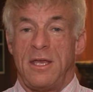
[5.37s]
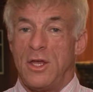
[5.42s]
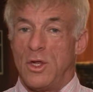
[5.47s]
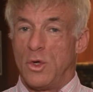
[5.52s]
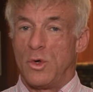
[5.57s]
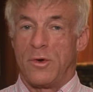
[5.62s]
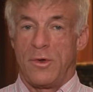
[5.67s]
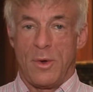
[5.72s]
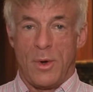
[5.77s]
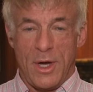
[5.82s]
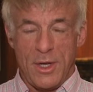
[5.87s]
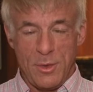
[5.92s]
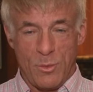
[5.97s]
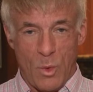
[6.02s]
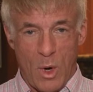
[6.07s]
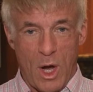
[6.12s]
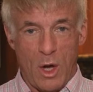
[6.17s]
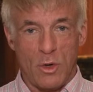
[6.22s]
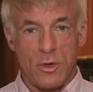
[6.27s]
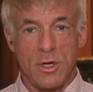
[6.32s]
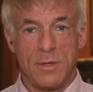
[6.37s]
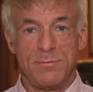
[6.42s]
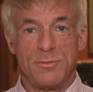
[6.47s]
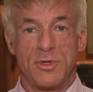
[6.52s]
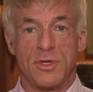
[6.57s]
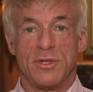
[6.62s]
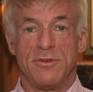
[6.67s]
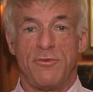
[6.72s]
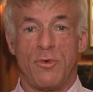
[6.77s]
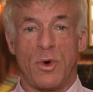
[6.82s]
Hello, everyone, and
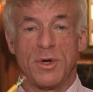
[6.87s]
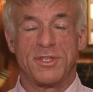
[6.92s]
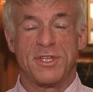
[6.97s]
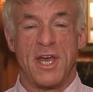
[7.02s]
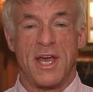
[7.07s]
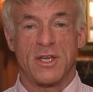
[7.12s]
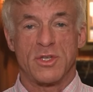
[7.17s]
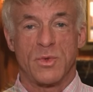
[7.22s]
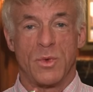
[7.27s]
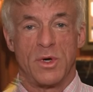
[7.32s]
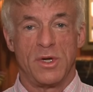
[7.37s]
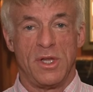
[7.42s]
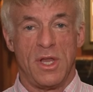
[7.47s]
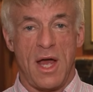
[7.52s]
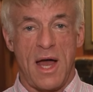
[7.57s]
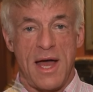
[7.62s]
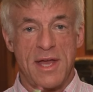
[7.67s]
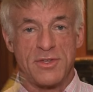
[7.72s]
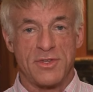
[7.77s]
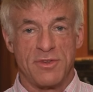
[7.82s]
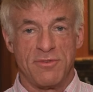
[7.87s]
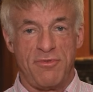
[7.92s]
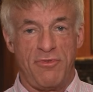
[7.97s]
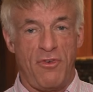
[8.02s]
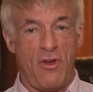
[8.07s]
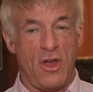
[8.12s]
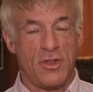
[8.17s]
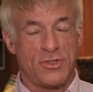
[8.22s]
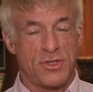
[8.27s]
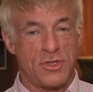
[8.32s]
welcome to The Vortex, where lies and
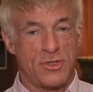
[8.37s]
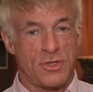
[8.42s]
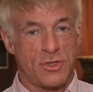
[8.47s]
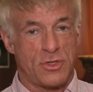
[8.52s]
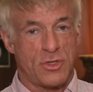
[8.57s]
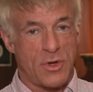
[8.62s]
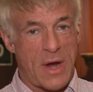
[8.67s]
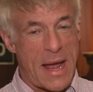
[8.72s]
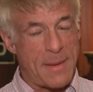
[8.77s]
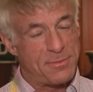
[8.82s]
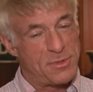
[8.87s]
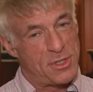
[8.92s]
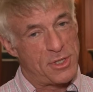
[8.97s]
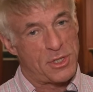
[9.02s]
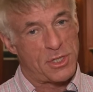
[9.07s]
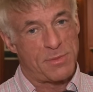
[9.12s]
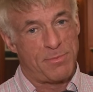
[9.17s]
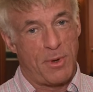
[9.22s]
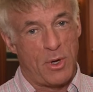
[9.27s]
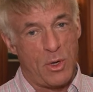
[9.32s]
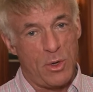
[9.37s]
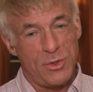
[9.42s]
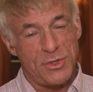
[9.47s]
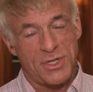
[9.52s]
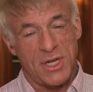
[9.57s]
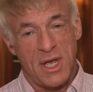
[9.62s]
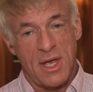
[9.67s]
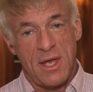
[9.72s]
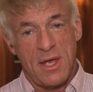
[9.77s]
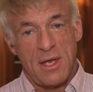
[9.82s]
falsehoods are trapped and
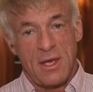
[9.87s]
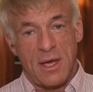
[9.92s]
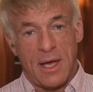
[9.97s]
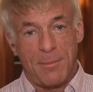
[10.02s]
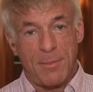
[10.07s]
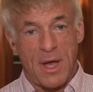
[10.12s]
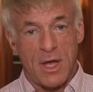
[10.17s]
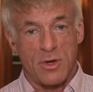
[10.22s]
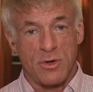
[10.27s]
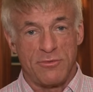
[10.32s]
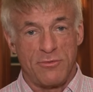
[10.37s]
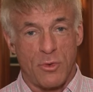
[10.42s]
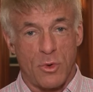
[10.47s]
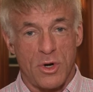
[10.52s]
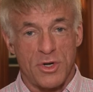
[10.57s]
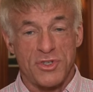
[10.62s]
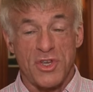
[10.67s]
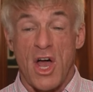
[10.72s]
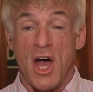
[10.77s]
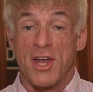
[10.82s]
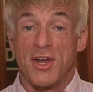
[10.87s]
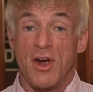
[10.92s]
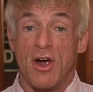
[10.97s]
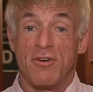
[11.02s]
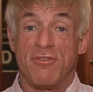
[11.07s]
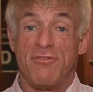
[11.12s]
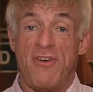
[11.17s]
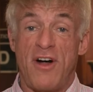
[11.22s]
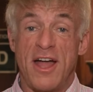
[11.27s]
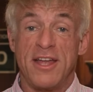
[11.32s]
exposed. I'm Michael Voris on
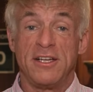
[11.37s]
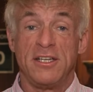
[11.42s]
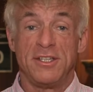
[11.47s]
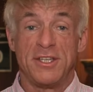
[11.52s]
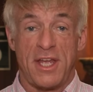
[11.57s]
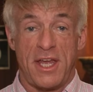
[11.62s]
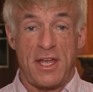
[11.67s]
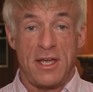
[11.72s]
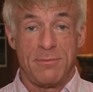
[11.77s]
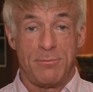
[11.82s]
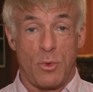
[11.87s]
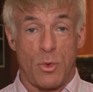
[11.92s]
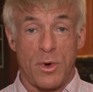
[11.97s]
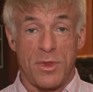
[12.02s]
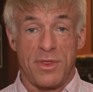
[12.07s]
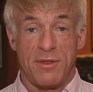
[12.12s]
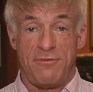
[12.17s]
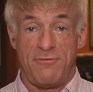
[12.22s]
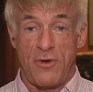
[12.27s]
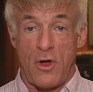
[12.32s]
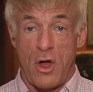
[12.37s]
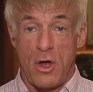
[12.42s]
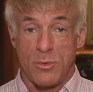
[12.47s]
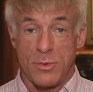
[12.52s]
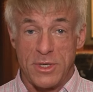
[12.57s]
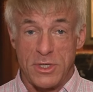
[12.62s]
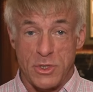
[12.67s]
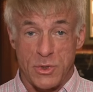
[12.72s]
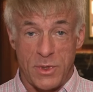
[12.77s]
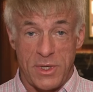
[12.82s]
our final day aboard the
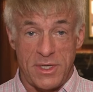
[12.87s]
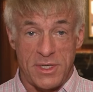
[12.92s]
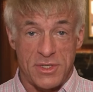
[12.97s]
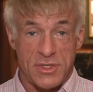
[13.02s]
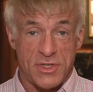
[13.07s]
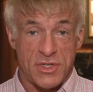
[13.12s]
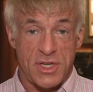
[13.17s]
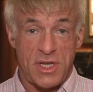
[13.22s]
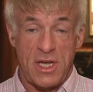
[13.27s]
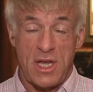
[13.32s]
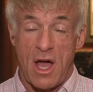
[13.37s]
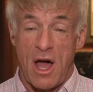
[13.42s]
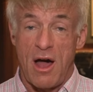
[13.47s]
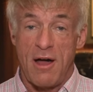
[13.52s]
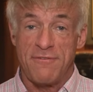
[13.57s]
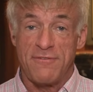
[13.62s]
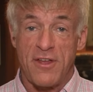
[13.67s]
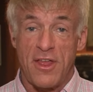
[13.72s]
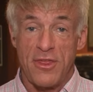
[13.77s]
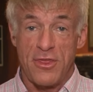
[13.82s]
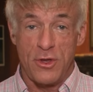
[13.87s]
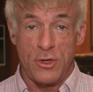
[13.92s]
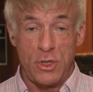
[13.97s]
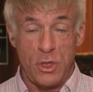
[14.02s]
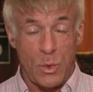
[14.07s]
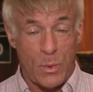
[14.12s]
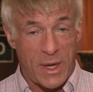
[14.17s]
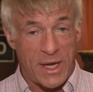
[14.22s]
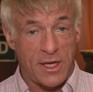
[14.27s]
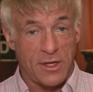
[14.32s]
fall retreat at sea off the
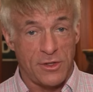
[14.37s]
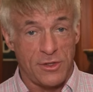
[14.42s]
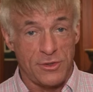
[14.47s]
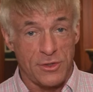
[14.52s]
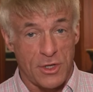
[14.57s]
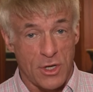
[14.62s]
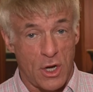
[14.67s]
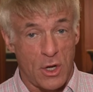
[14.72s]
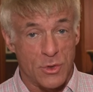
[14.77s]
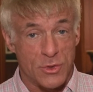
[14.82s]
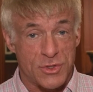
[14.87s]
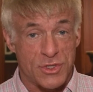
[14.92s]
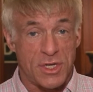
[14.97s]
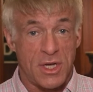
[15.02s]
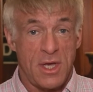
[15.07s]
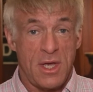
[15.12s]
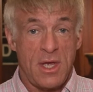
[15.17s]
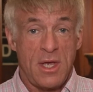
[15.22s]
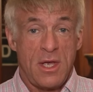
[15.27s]
New England coast.